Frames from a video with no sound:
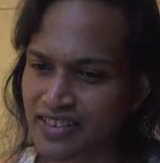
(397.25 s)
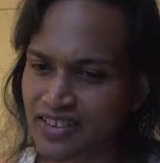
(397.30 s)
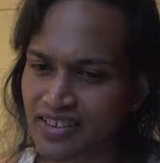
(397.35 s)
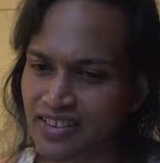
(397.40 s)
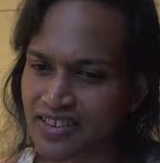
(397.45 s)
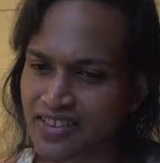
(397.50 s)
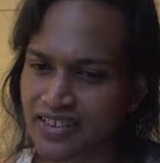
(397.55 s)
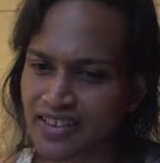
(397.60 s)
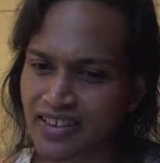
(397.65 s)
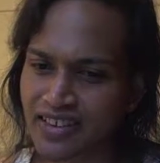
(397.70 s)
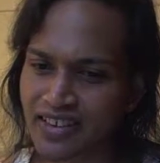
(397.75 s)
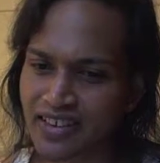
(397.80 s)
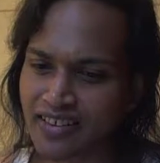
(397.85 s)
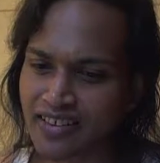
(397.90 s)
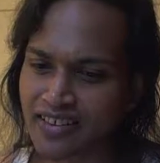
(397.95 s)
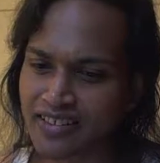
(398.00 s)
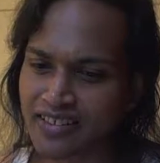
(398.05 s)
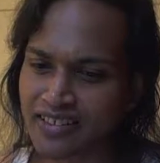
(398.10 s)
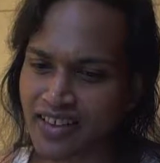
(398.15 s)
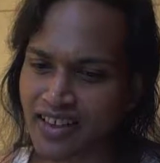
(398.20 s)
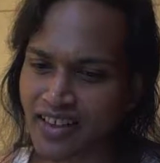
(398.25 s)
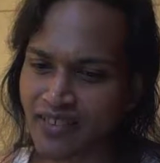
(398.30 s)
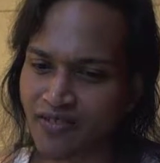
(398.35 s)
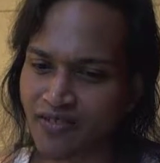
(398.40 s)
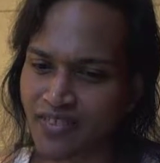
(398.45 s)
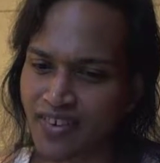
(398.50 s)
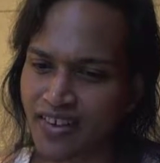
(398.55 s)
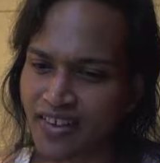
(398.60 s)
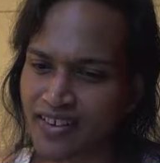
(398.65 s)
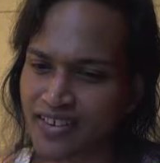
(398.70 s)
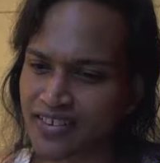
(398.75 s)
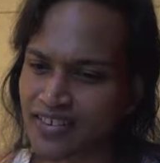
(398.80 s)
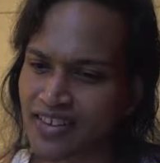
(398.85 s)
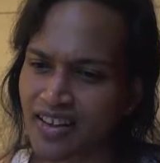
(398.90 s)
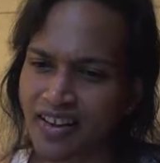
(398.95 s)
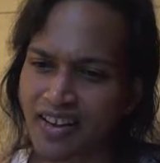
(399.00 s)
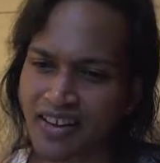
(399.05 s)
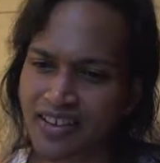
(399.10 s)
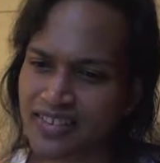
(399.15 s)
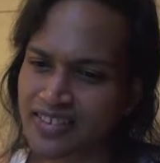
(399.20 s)
It's like a sci-fi,
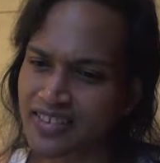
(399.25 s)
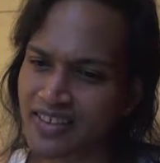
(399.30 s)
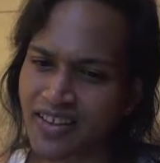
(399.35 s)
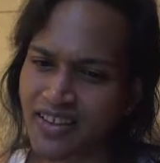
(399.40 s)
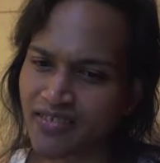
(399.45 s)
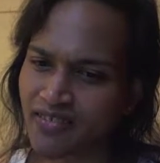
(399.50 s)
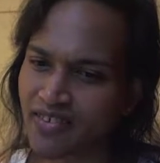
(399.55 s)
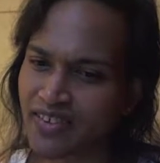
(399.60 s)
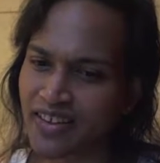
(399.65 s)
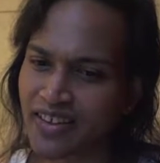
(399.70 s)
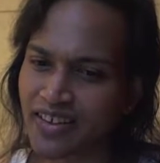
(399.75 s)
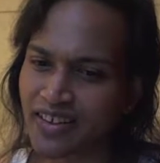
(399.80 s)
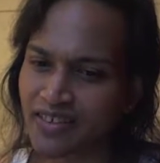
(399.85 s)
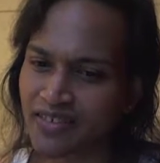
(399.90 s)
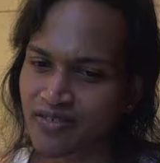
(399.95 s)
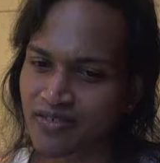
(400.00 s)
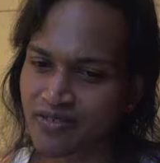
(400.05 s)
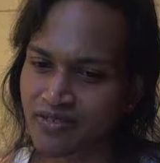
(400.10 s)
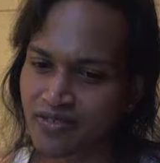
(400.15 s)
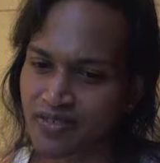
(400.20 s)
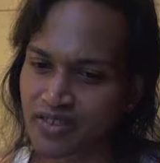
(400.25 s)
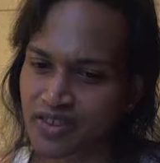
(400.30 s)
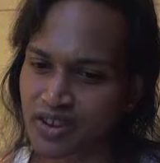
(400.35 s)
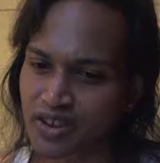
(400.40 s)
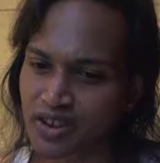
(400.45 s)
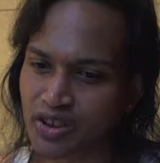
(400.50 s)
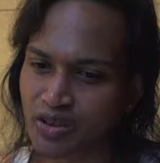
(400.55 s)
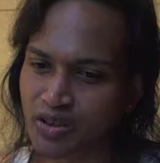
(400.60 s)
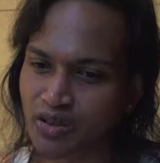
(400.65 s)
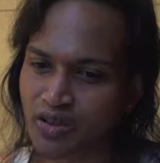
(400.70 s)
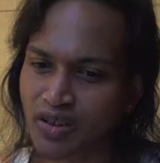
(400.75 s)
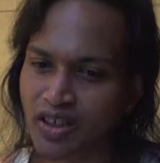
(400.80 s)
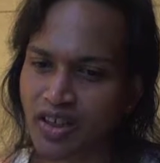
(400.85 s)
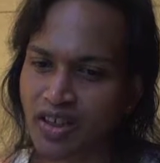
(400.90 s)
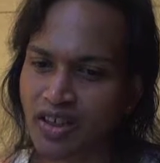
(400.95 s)
dark sci-fi kind of show.